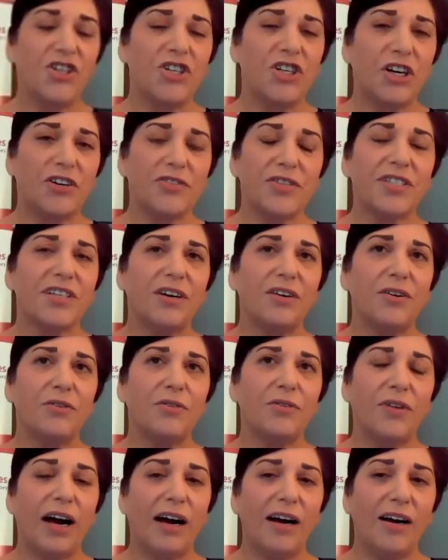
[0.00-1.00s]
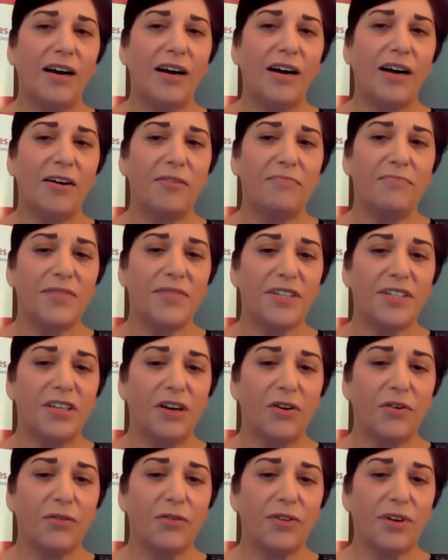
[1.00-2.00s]
So,
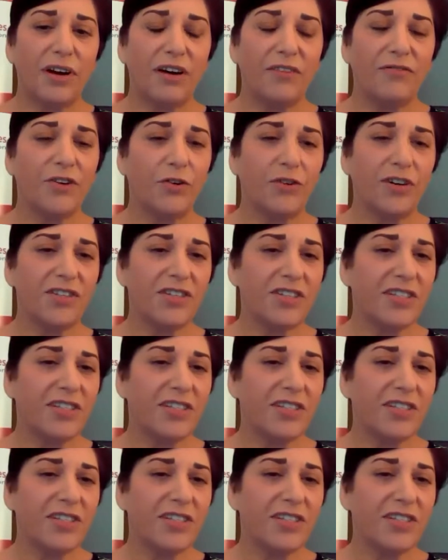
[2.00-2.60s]
of course,